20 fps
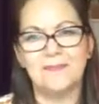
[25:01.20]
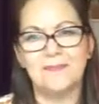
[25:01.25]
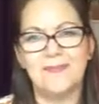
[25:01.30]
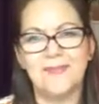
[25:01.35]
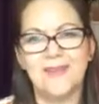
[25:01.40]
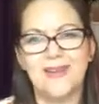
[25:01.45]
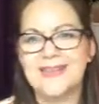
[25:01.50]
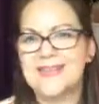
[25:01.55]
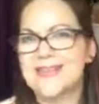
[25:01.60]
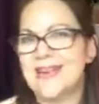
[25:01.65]

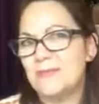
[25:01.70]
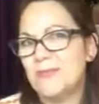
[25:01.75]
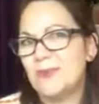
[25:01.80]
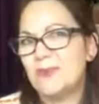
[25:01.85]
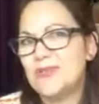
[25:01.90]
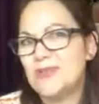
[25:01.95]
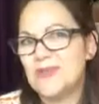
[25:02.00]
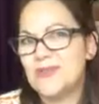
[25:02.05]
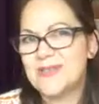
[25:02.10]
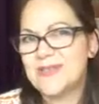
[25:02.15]
See, I'm
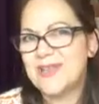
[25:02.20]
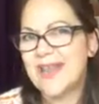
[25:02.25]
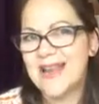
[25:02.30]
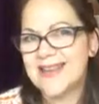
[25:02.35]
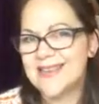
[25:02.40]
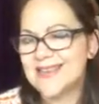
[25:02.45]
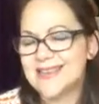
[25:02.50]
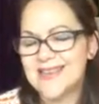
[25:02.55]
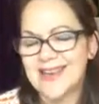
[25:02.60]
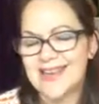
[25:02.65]
always too
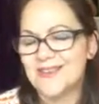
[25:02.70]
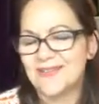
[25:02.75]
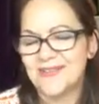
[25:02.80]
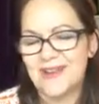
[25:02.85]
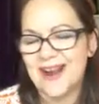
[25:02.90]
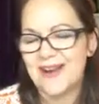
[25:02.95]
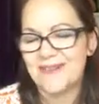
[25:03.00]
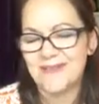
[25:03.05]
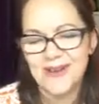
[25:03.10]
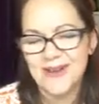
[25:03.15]
scared to say the
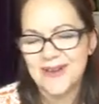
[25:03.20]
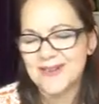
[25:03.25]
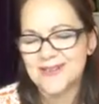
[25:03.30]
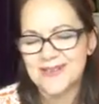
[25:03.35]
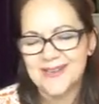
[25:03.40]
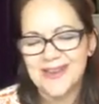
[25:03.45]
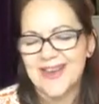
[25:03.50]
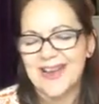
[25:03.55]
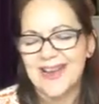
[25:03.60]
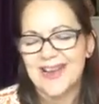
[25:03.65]
right
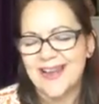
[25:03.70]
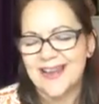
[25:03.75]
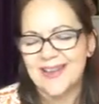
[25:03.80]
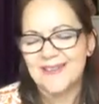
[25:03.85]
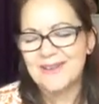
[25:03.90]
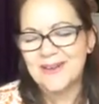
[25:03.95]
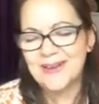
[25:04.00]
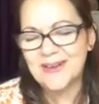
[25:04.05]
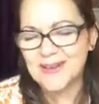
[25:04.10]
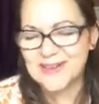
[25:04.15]
words,
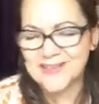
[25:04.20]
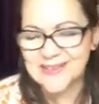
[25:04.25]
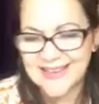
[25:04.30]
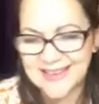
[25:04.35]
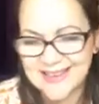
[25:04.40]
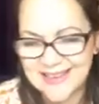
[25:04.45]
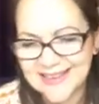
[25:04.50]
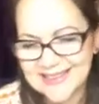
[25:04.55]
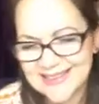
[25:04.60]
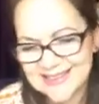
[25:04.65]
because I
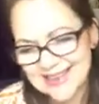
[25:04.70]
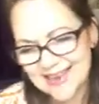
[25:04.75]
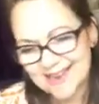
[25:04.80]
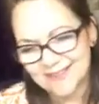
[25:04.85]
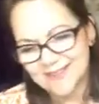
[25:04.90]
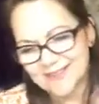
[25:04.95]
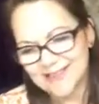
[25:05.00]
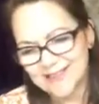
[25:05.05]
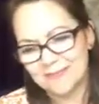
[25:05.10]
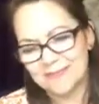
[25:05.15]
think it
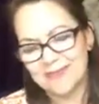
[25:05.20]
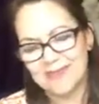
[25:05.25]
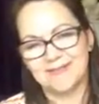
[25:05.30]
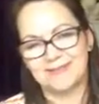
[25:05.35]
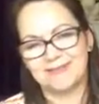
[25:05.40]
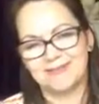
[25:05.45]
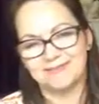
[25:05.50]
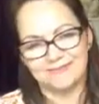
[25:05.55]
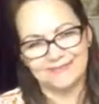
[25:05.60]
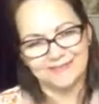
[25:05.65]
sounds a little
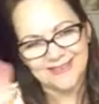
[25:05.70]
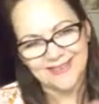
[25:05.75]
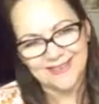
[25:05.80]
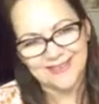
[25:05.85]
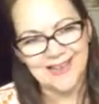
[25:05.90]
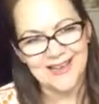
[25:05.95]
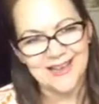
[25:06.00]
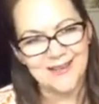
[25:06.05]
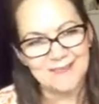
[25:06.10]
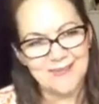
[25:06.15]

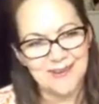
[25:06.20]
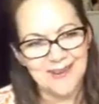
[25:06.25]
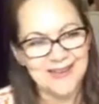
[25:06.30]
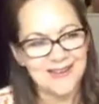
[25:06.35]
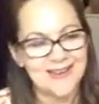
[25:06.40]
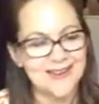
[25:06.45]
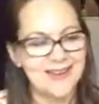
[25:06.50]
bit